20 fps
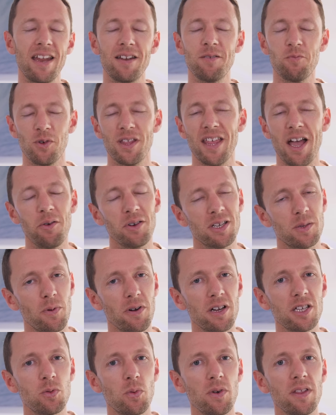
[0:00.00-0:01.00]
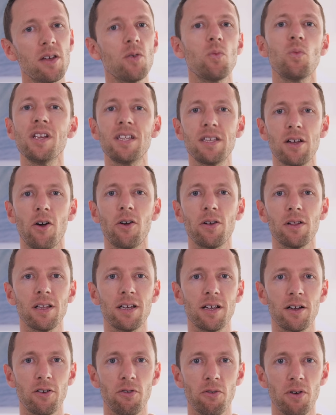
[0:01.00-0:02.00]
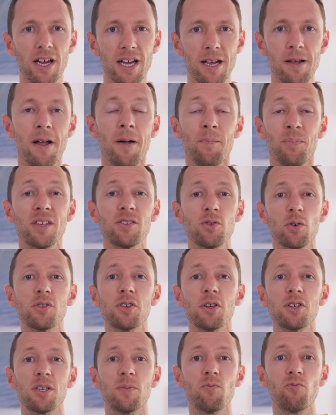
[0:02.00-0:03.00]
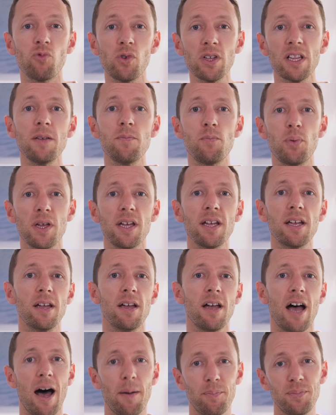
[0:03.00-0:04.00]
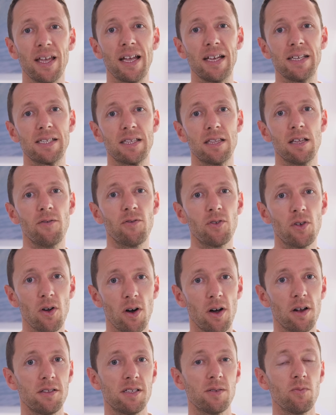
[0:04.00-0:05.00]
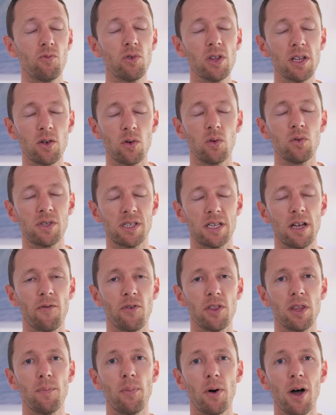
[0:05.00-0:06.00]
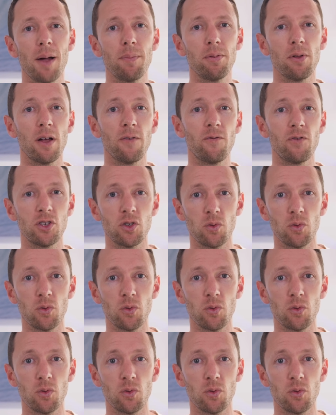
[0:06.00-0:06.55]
And with our experience with it, we totally agree. There's also some really Really big updates they've got. Some really cool stuff in the pipeline for